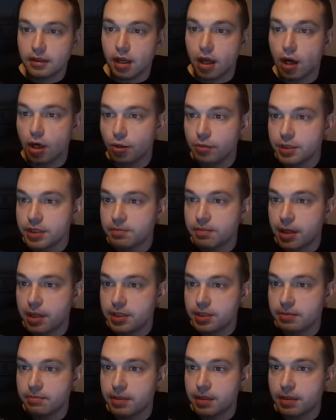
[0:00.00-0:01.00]
Our
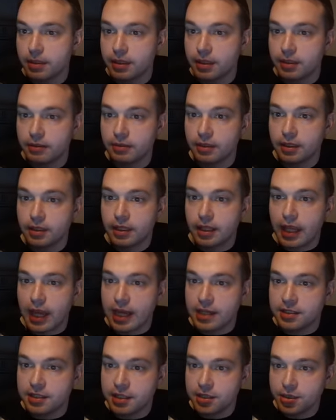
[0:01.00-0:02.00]
responsibility.
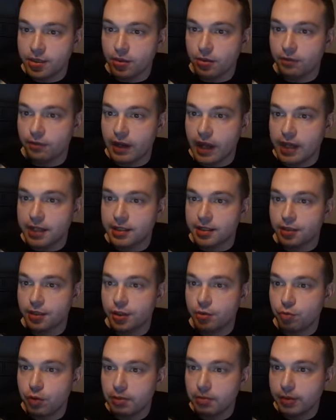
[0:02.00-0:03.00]
At Digital
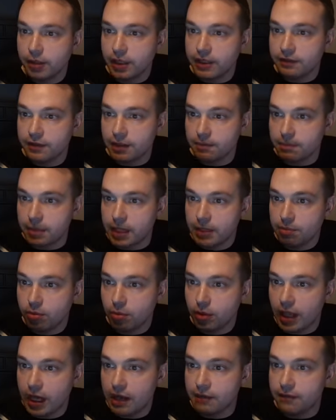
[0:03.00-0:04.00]
Factory, we believe that
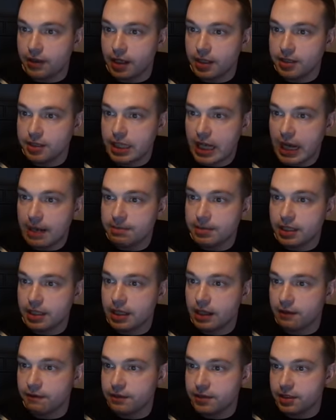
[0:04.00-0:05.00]
people have untapped
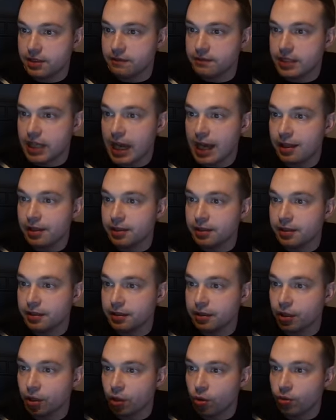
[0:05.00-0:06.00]
gifts of
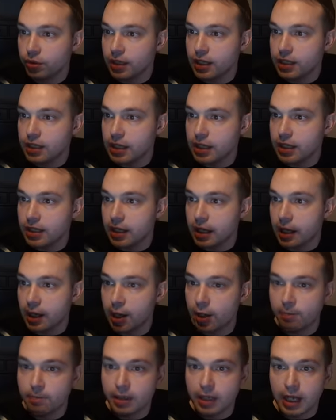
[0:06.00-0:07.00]
talent that only need a
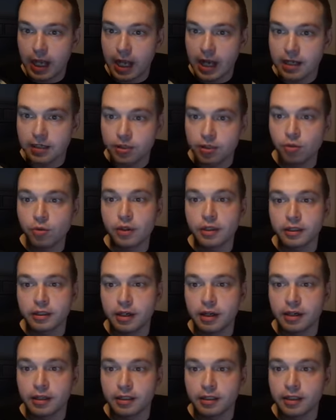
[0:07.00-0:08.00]
helping hand to
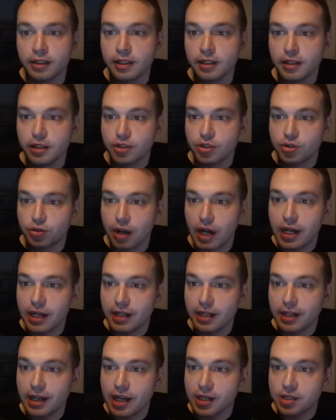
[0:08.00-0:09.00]
unlock.
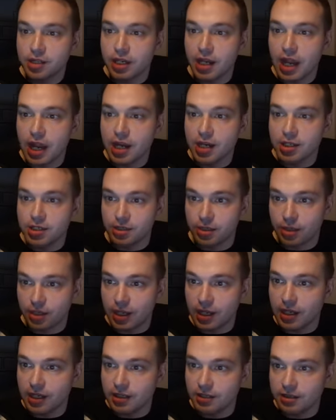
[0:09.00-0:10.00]
Training and education are
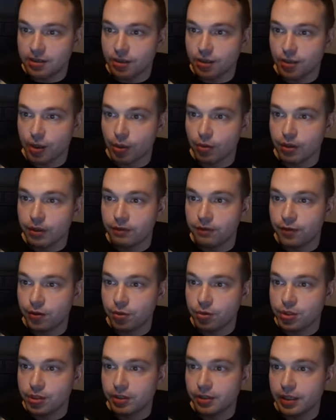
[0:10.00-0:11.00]
keys to growing
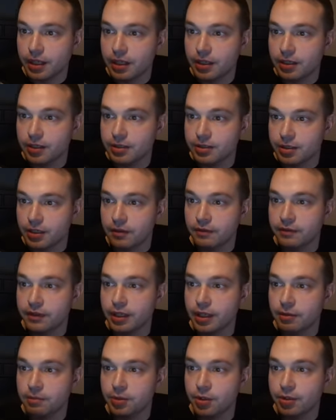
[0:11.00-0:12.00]
future leaders of the
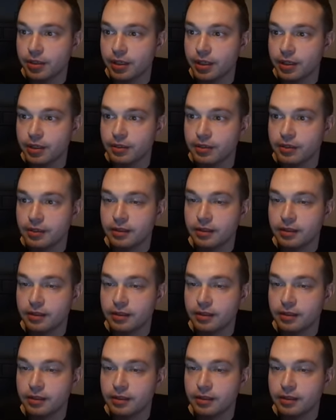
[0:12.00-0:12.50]
community.